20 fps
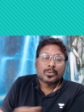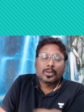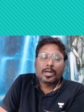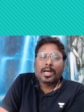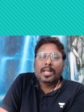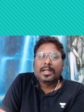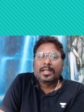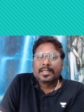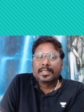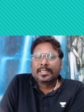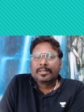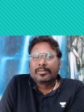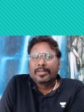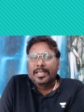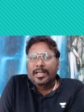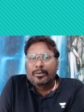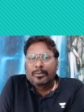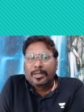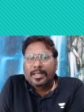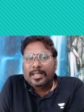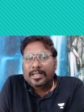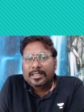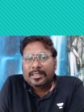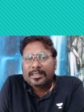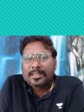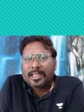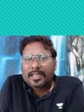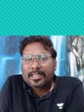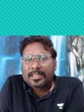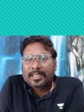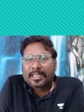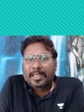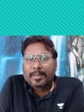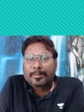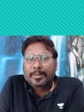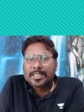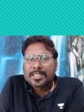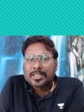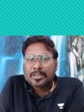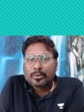already we have done 30
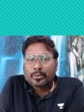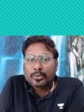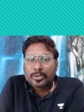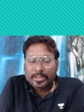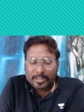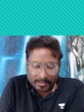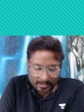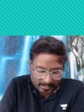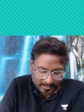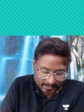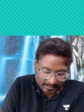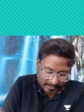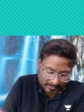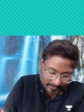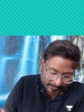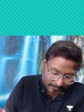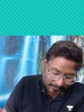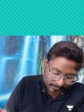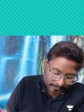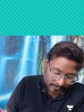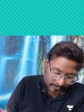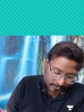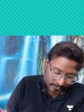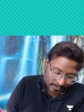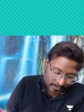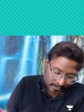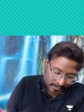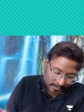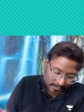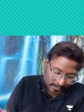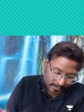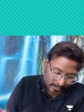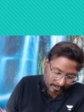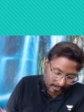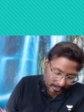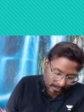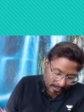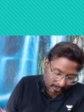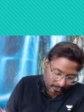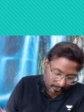best questions.
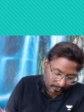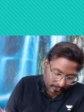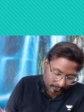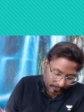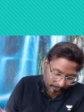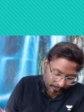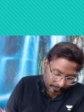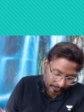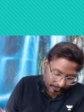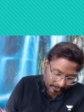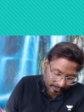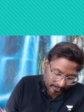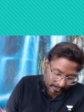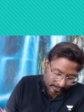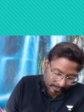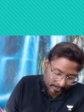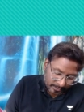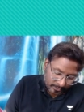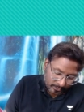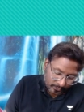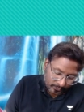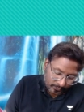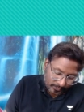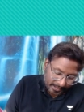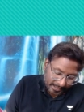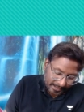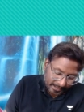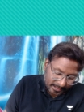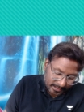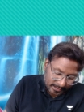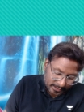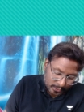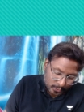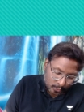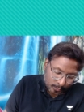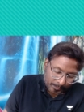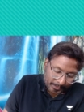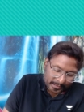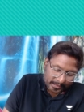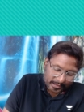Now final
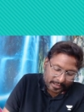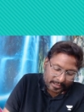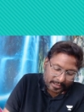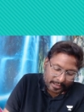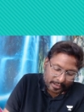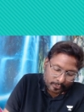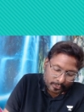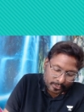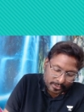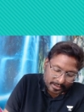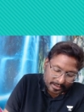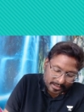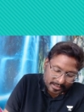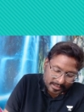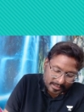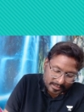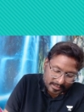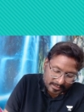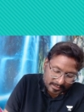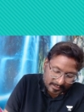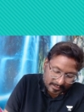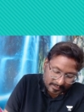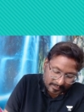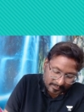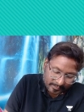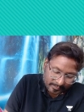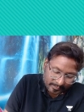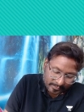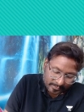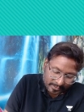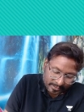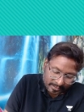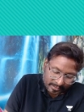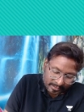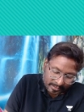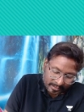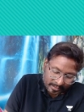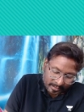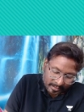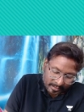super 30 questions.
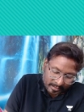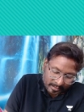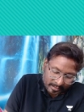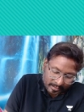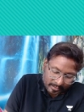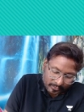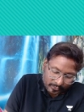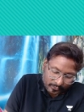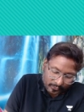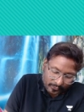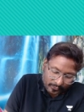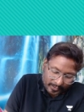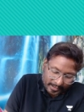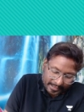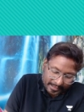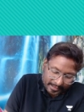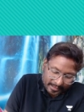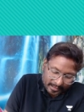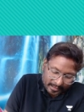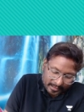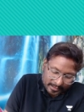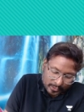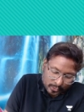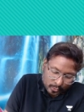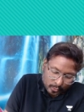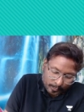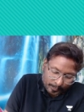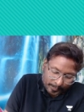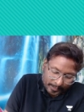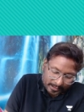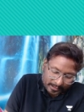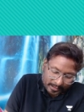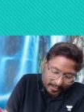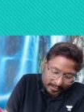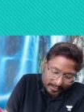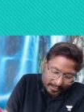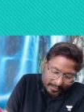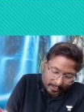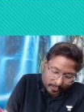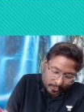Final super
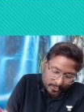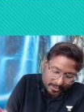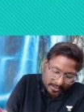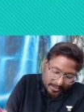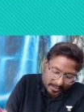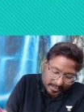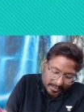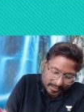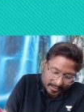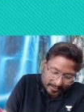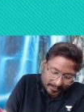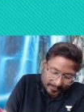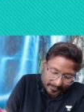30 questions,